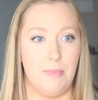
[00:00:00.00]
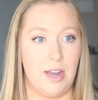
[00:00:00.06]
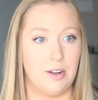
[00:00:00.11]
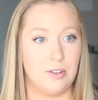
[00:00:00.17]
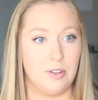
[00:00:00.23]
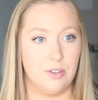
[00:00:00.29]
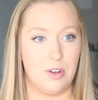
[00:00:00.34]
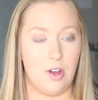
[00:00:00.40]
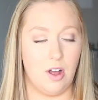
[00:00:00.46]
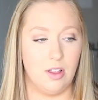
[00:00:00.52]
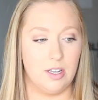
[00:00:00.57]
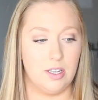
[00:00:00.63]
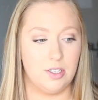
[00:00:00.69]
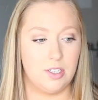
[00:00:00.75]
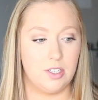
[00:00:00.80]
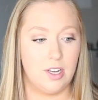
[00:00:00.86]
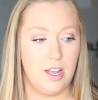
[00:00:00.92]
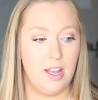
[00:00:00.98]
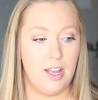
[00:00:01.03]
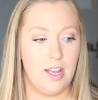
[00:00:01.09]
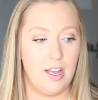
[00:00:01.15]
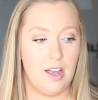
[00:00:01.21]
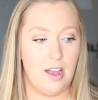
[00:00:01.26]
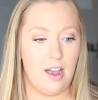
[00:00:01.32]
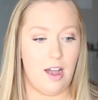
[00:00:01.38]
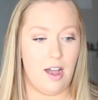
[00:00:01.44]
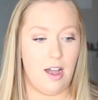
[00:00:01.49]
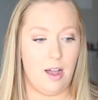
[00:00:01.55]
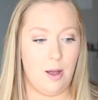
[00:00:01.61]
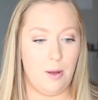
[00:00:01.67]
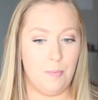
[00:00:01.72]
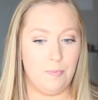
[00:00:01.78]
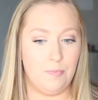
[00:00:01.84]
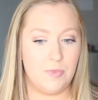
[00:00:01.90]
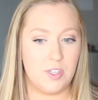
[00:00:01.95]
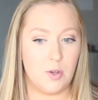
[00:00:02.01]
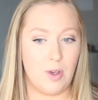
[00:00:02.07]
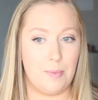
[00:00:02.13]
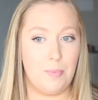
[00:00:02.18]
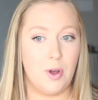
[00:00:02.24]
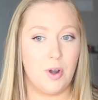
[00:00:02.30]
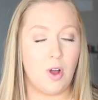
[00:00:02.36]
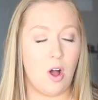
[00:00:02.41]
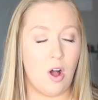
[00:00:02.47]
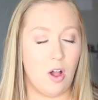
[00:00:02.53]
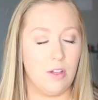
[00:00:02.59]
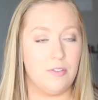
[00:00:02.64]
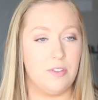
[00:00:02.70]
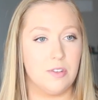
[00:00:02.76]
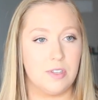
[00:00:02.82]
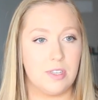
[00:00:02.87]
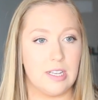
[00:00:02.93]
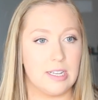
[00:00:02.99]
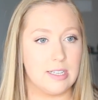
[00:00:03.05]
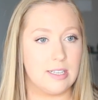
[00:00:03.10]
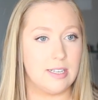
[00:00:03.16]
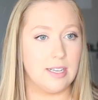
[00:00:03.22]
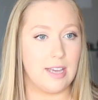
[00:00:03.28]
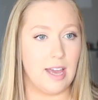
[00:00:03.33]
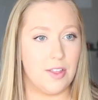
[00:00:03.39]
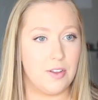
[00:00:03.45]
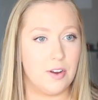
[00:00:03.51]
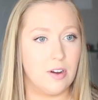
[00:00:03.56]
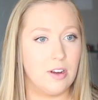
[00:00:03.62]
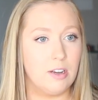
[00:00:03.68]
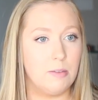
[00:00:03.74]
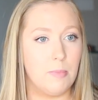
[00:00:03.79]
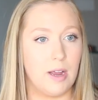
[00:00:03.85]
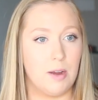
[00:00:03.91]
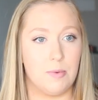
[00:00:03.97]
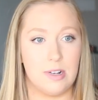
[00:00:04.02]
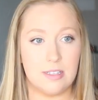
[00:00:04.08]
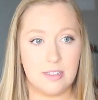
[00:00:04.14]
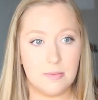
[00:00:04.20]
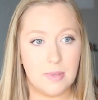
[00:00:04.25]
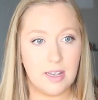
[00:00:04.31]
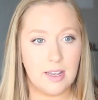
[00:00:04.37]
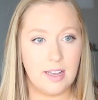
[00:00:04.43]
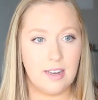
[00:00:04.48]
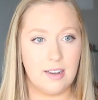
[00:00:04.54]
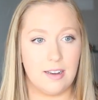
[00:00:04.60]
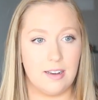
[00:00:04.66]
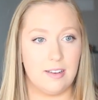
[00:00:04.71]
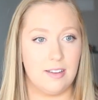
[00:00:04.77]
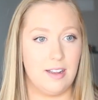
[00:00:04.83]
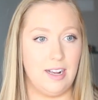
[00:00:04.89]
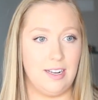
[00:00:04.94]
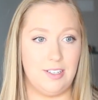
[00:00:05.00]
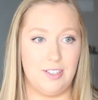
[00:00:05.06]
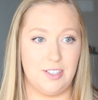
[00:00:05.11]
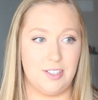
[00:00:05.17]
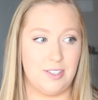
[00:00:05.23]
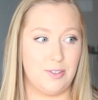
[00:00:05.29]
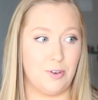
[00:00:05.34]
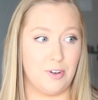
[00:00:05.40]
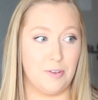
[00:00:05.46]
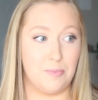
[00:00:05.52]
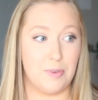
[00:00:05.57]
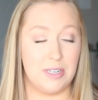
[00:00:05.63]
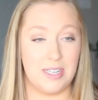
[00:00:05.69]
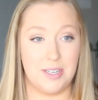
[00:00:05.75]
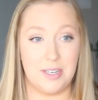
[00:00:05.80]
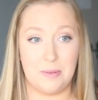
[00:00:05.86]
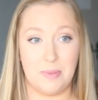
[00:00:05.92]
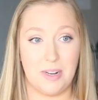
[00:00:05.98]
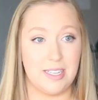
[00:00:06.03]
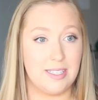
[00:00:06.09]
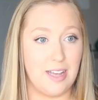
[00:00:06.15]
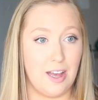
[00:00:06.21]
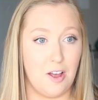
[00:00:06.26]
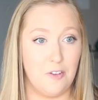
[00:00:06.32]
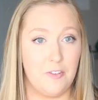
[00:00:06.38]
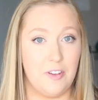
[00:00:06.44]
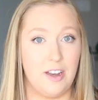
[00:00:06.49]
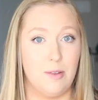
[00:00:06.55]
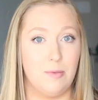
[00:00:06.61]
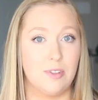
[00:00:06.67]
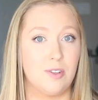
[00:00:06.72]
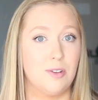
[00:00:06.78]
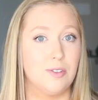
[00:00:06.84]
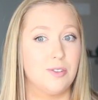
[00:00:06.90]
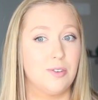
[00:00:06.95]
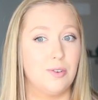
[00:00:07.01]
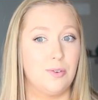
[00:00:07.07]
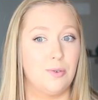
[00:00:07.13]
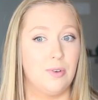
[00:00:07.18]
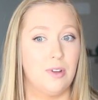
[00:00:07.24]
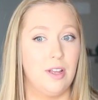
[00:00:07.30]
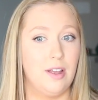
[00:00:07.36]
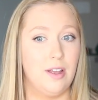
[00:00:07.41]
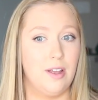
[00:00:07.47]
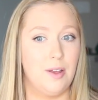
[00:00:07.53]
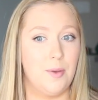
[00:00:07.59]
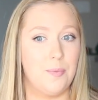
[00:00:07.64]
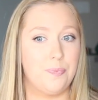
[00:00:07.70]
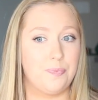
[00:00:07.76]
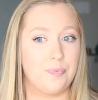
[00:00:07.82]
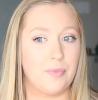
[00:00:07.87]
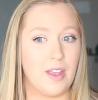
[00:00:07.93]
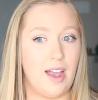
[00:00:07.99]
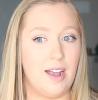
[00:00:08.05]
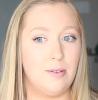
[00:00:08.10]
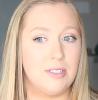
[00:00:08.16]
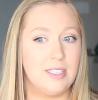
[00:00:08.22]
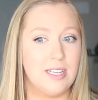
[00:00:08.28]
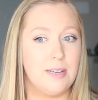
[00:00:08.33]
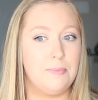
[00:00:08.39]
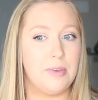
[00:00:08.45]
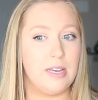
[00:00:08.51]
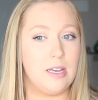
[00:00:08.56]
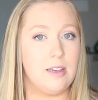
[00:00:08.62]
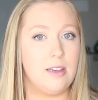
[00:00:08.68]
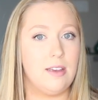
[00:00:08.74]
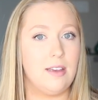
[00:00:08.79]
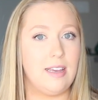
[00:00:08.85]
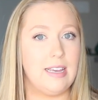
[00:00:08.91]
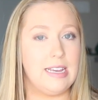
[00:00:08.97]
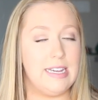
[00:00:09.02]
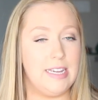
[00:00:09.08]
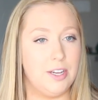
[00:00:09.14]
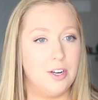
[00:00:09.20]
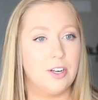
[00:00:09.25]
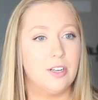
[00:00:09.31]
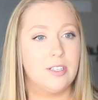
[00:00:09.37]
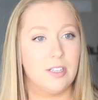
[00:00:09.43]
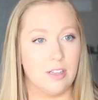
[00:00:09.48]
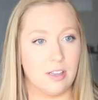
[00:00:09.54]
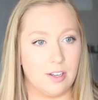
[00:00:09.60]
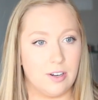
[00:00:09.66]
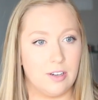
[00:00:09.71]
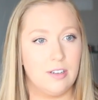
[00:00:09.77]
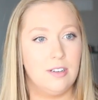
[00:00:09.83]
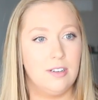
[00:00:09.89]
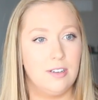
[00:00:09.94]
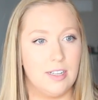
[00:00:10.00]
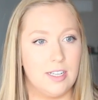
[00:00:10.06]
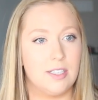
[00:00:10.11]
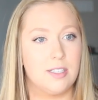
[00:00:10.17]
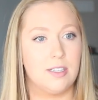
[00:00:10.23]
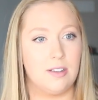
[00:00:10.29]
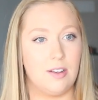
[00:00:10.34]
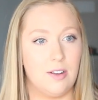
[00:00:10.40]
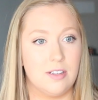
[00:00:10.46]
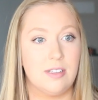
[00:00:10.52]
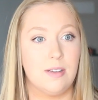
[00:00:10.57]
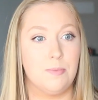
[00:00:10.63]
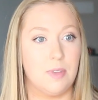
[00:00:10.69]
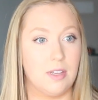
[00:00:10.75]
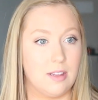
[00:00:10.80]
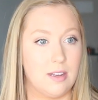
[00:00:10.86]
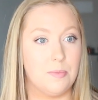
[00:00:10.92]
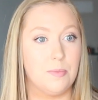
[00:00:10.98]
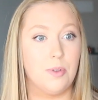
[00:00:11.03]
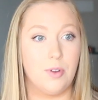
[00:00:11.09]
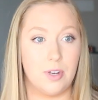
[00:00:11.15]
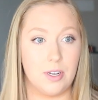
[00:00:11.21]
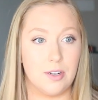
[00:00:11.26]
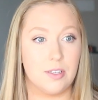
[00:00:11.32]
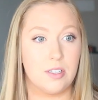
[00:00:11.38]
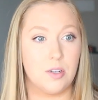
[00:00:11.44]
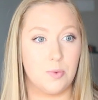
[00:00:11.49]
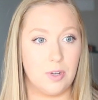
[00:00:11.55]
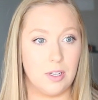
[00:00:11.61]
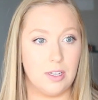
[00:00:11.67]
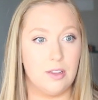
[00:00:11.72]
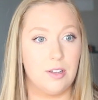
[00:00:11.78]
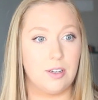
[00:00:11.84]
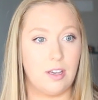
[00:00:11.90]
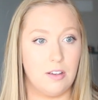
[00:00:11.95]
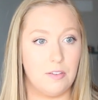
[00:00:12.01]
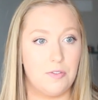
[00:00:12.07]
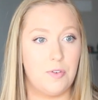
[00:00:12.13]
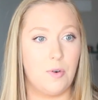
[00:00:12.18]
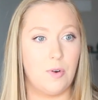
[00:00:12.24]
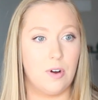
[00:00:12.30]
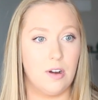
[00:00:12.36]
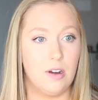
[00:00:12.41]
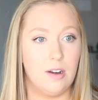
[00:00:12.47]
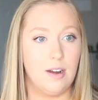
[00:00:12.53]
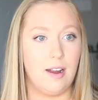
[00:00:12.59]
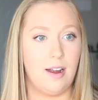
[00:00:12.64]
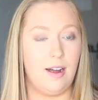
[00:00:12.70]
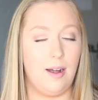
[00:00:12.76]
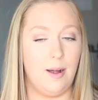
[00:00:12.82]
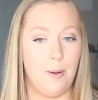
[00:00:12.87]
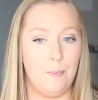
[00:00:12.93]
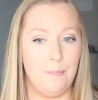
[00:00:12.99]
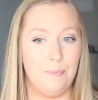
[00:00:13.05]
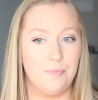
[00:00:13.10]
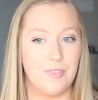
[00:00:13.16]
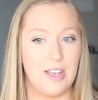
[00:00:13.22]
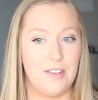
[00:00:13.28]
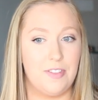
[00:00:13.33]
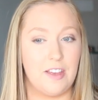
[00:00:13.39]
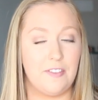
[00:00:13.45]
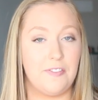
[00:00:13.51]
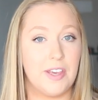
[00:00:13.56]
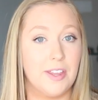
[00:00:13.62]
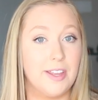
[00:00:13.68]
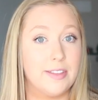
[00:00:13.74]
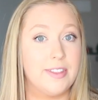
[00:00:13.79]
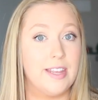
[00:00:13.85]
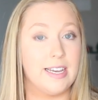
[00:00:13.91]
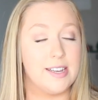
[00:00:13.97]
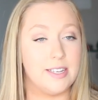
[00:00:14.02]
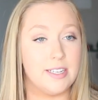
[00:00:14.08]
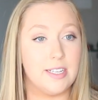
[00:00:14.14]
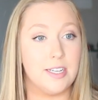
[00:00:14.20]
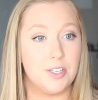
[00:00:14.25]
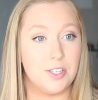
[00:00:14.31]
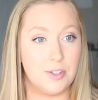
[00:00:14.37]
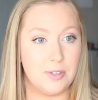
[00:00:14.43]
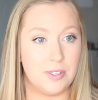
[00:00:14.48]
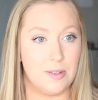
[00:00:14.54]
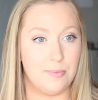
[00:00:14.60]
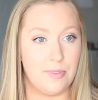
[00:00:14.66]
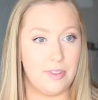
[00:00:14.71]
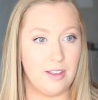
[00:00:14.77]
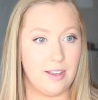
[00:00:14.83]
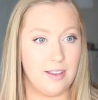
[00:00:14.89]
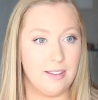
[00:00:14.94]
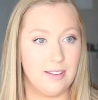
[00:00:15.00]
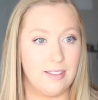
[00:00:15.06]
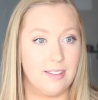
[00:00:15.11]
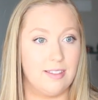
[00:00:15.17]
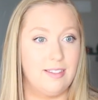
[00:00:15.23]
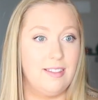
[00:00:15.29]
medical knowledge. Um, so I put all of those things together in my resume, and I just sort of presented myself. And I was also I would say be eager to learn is something that employers are really looking for. Um, if they feel like they can teach you something